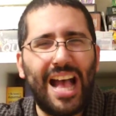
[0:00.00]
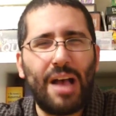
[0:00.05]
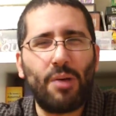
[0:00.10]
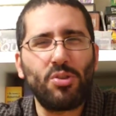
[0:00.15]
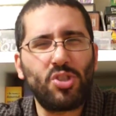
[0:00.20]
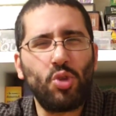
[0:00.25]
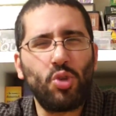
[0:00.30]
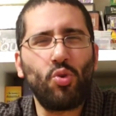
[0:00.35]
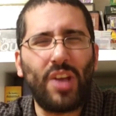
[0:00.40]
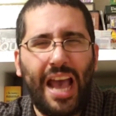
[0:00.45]
I
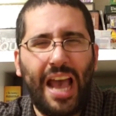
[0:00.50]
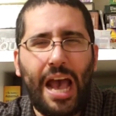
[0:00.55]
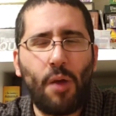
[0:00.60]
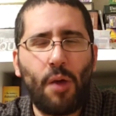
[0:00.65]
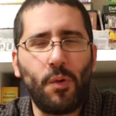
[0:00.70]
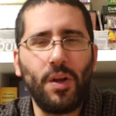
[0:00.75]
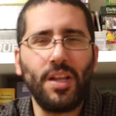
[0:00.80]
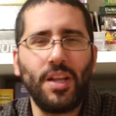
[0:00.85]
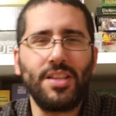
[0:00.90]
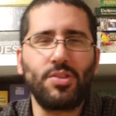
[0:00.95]
was too
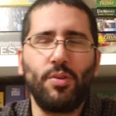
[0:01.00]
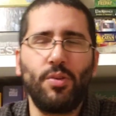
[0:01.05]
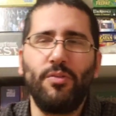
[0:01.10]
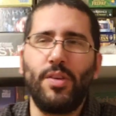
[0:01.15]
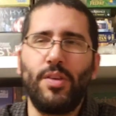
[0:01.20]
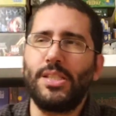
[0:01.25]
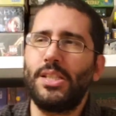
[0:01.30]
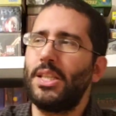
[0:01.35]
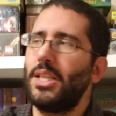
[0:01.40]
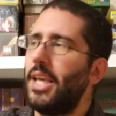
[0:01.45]
cowardly to
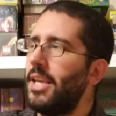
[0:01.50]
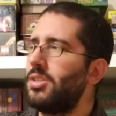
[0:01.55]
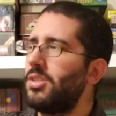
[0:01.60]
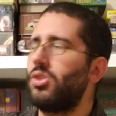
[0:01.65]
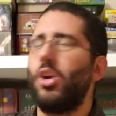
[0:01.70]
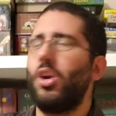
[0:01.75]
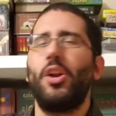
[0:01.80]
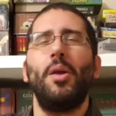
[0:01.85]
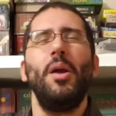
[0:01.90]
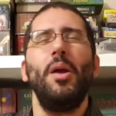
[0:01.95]
invest in the
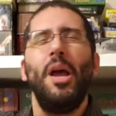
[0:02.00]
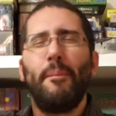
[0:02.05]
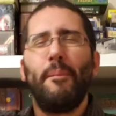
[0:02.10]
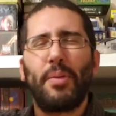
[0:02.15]
Kickstarter.